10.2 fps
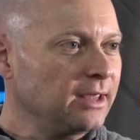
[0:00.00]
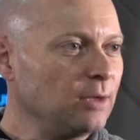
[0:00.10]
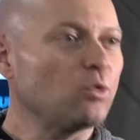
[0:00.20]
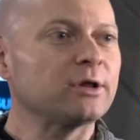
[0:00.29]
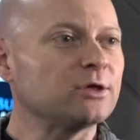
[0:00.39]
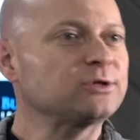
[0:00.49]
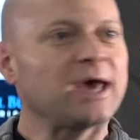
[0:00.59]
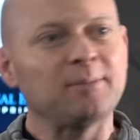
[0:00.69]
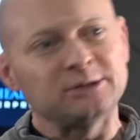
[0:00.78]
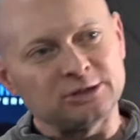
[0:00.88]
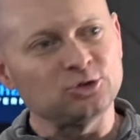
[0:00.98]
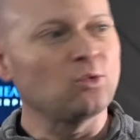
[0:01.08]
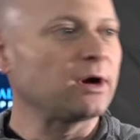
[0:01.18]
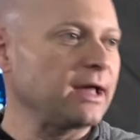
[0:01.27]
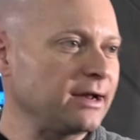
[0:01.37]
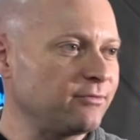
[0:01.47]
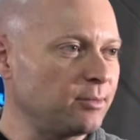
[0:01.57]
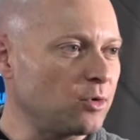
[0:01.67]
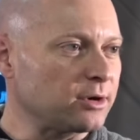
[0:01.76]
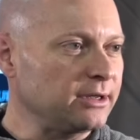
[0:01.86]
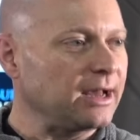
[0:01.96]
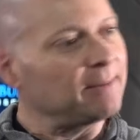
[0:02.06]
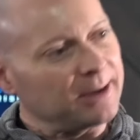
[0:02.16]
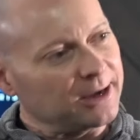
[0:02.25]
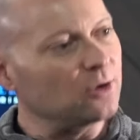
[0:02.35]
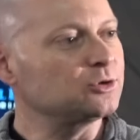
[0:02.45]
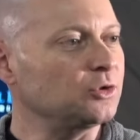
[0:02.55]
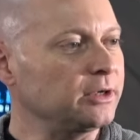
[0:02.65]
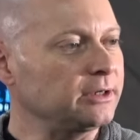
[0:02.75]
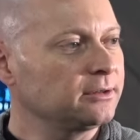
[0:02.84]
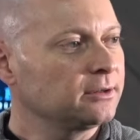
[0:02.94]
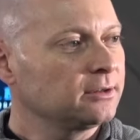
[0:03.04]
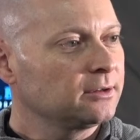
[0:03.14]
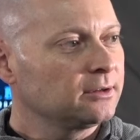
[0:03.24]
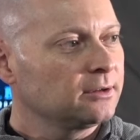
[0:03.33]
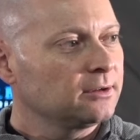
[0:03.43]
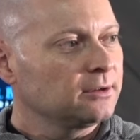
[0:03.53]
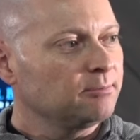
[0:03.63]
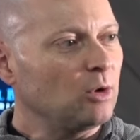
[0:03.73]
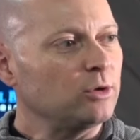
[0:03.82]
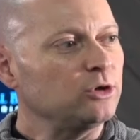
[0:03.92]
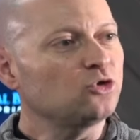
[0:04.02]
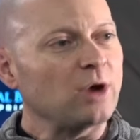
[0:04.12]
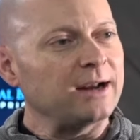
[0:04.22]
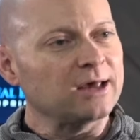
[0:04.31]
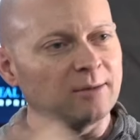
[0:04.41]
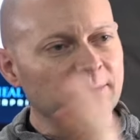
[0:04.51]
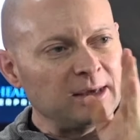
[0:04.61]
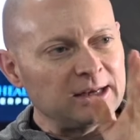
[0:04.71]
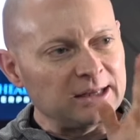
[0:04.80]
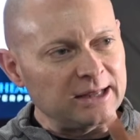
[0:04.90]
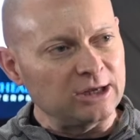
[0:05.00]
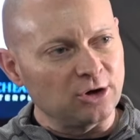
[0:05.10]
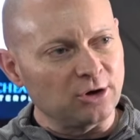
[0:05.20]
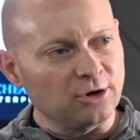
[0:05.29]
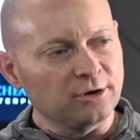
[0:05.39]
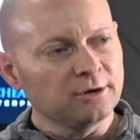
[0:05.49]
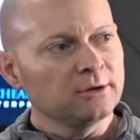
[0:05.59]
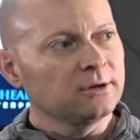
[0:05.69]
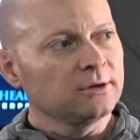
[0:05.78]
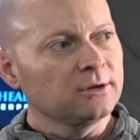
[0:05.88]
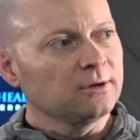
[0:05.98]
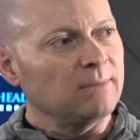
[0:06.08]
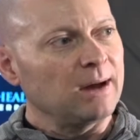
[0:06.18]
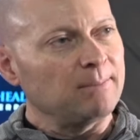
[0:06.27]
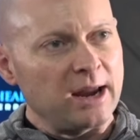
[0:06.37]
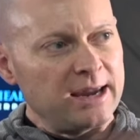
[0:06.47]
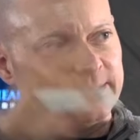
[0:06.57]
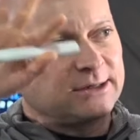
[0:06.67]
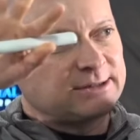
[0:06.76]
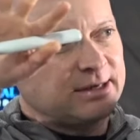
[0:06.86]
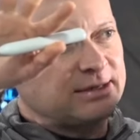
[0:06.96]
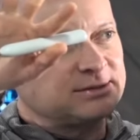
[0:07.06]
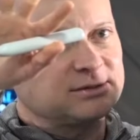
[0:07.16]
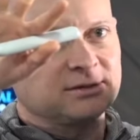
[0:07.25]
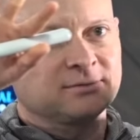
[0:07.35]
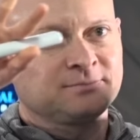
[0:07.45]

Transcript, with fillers: and one of those habits is you work out every morning, I may go to it. But when you try to come at me linear, my brain does this.